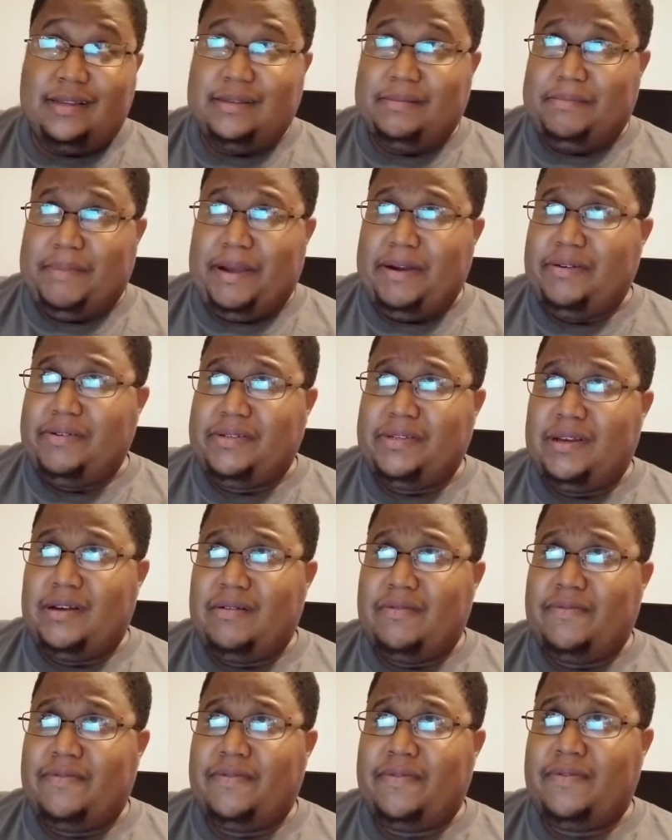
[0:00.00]

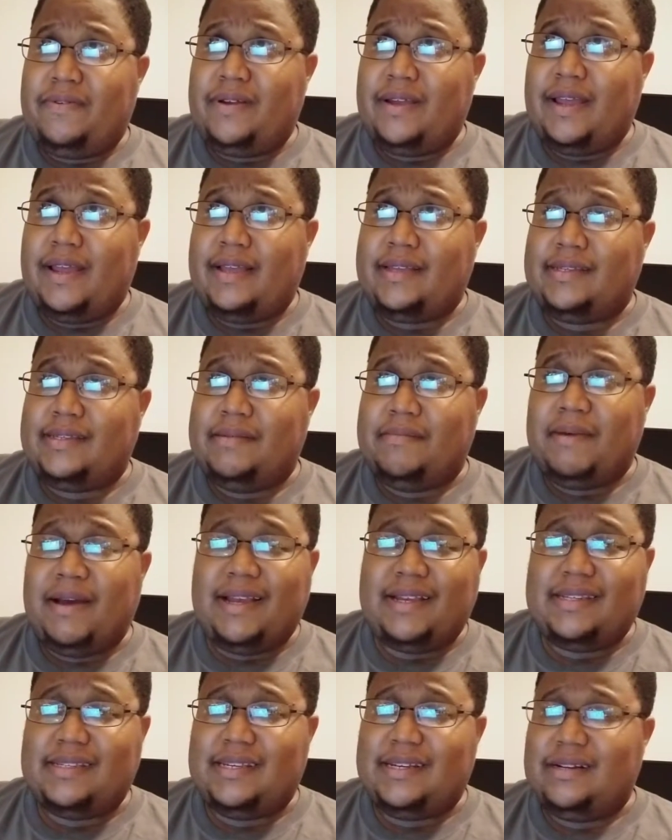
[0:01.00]
Microsoft has the
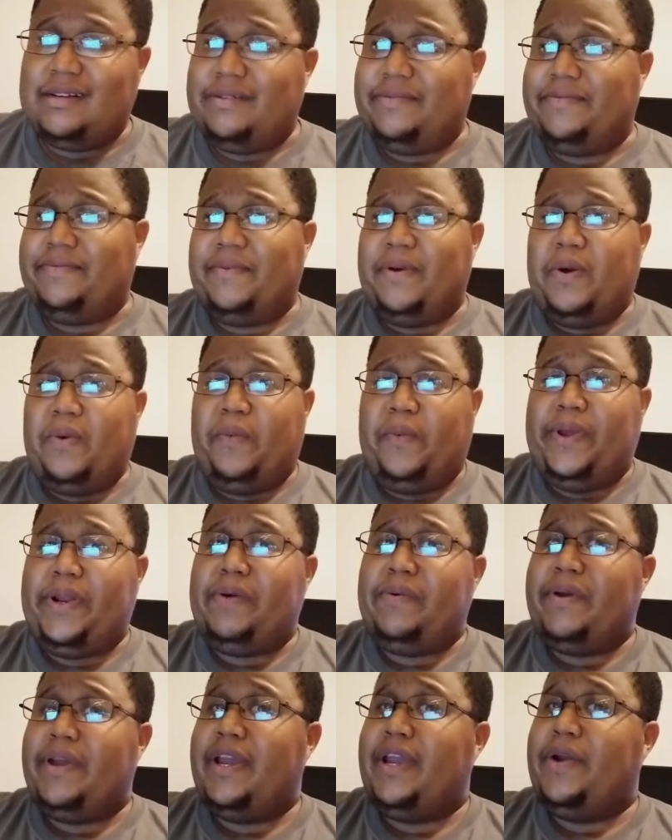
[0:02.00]
mindset of we
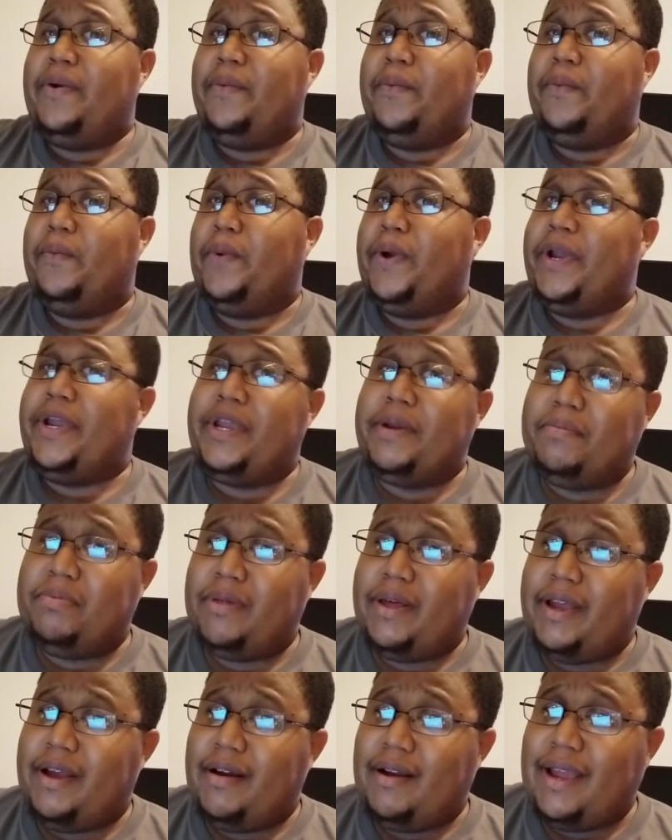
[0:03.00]
don't care where you
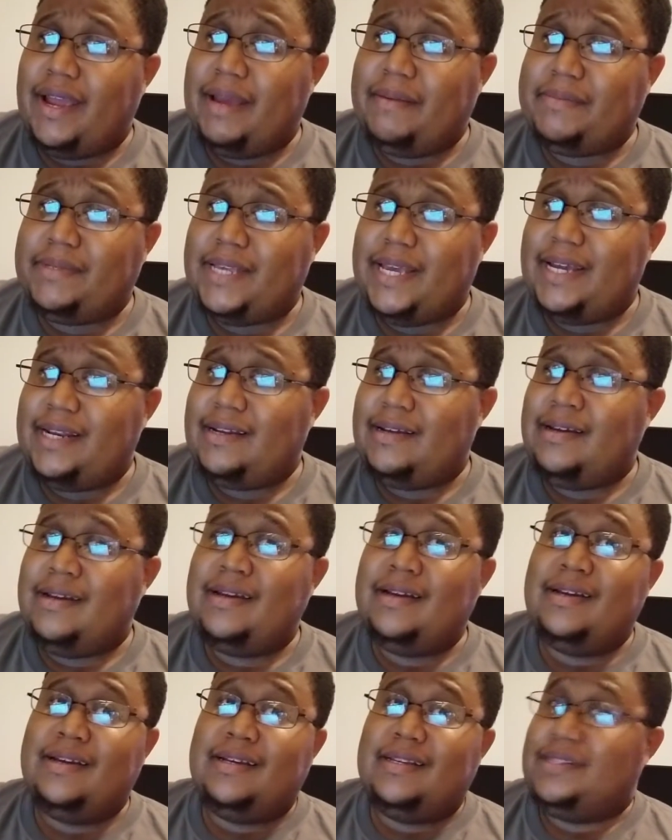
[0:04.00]
play our games at,
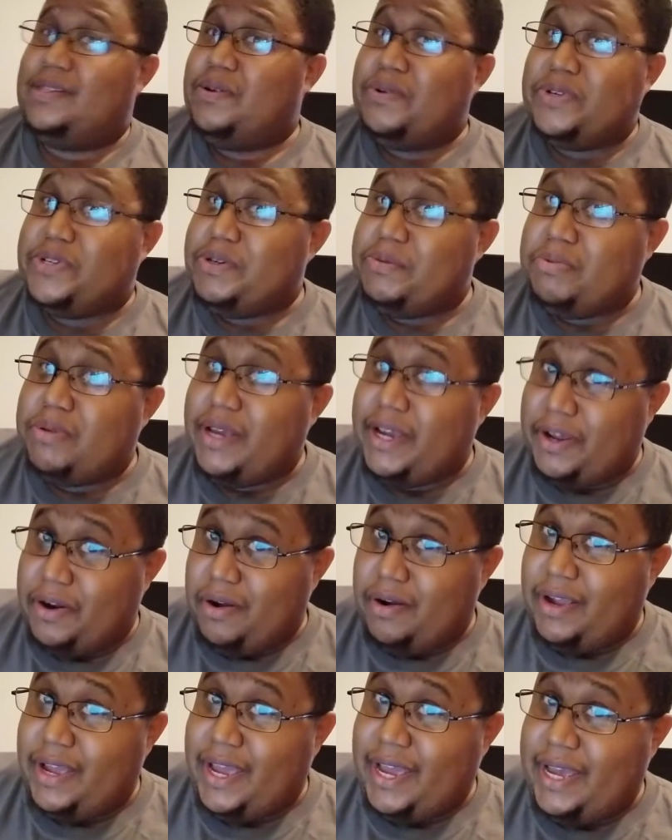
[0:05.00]
as long as you're playing
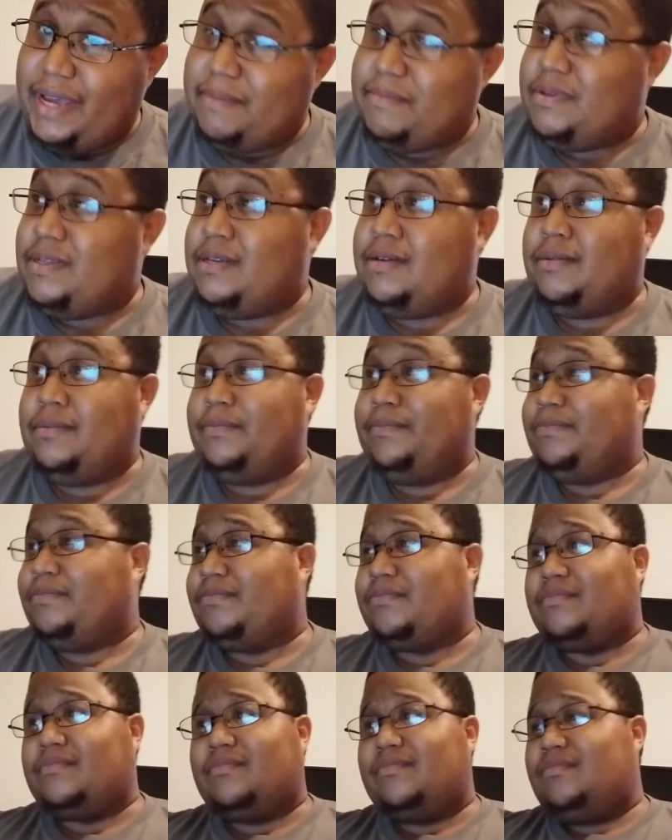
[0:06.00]
our games.
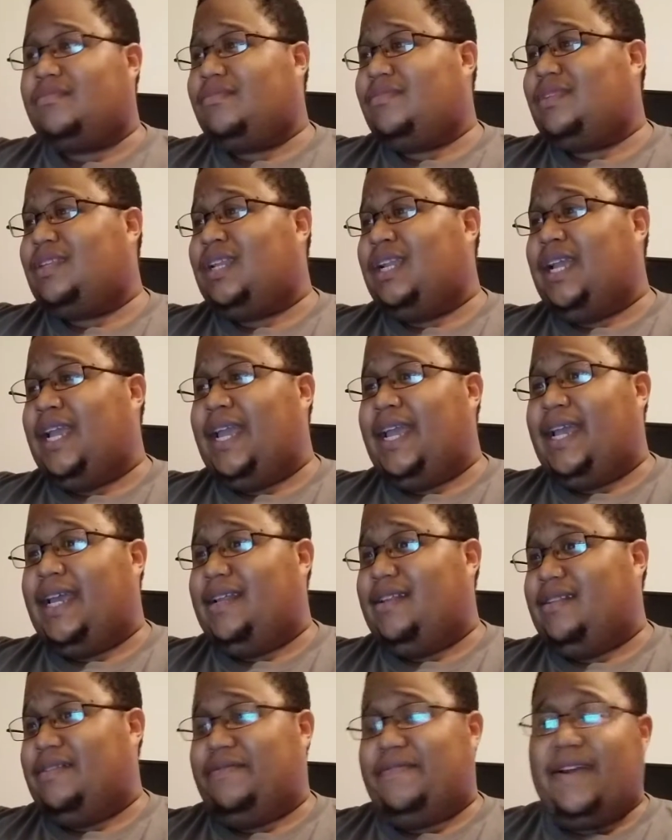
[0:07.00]

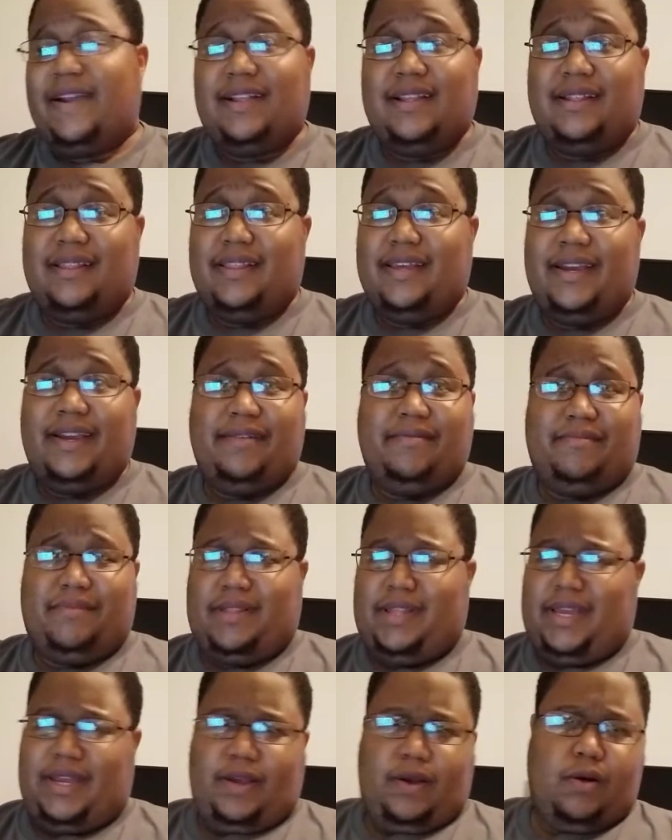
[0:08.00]
And the fact that they
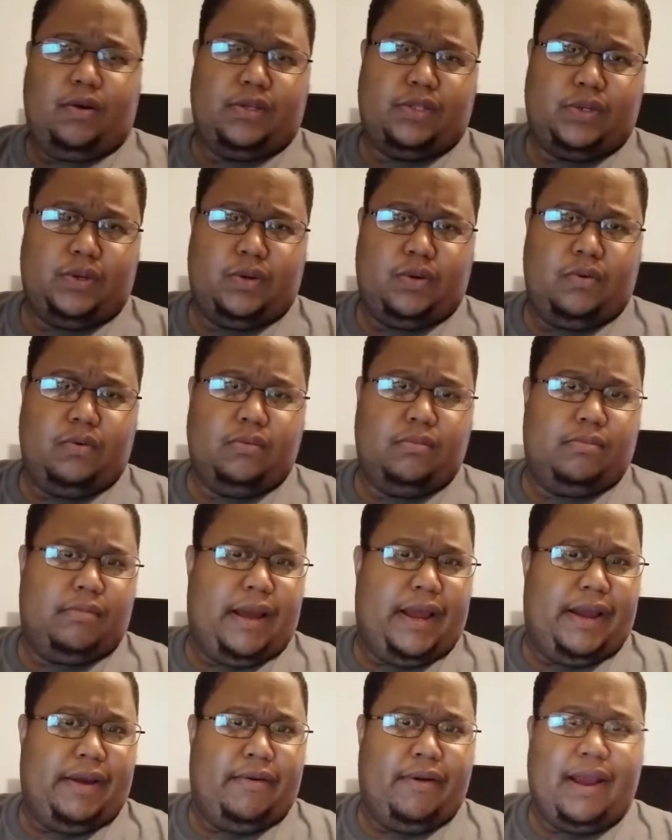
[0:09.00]
they also own
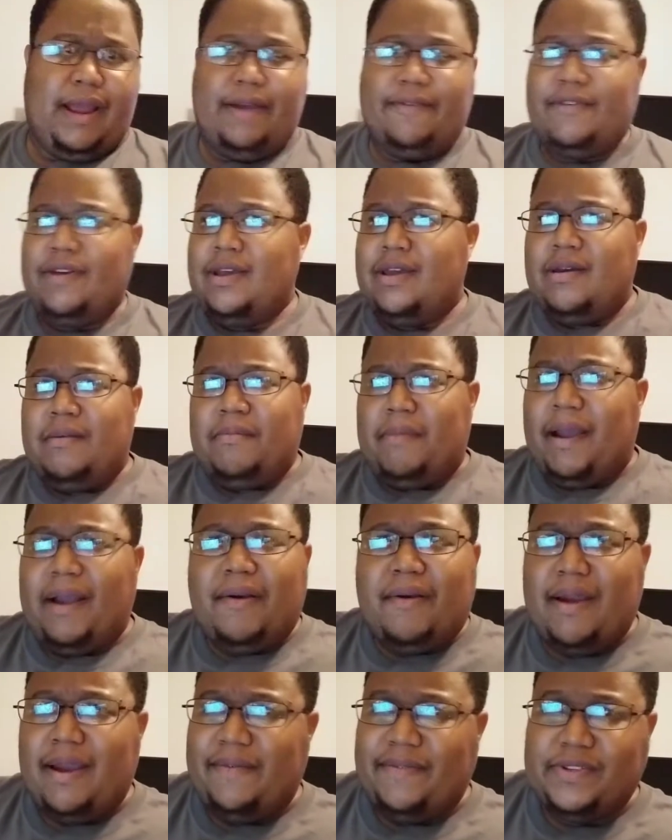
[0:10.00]
Minecraft,
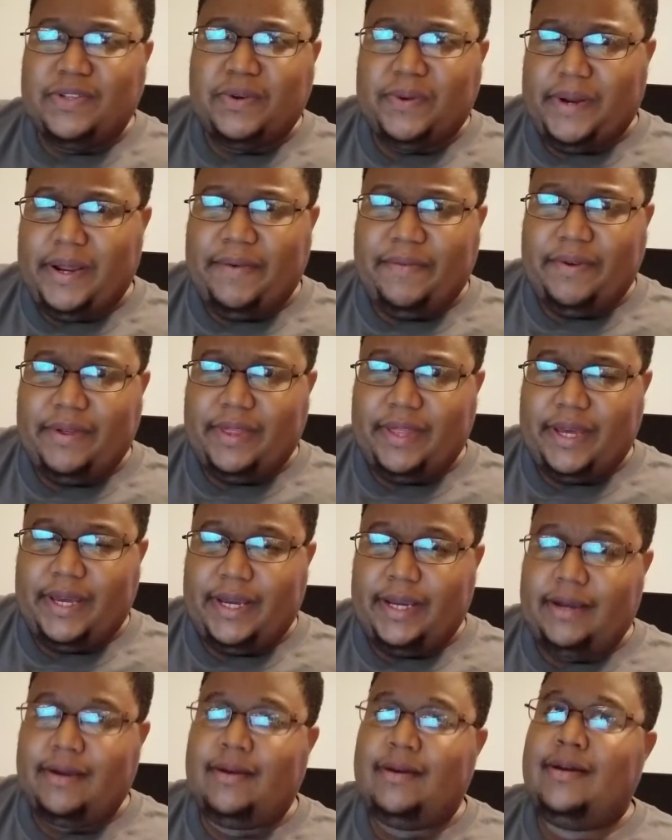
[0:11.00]
Minecraft is on
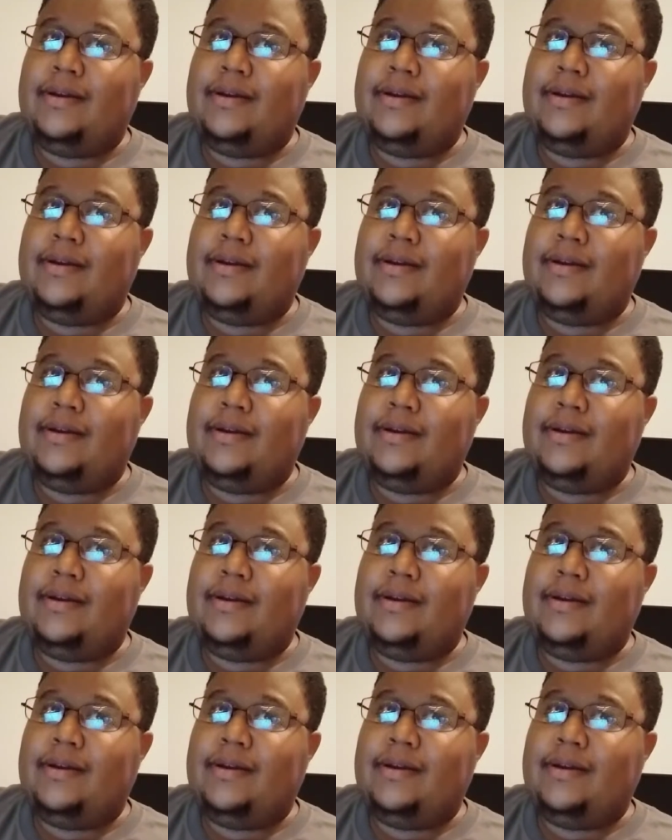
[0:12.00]
everything.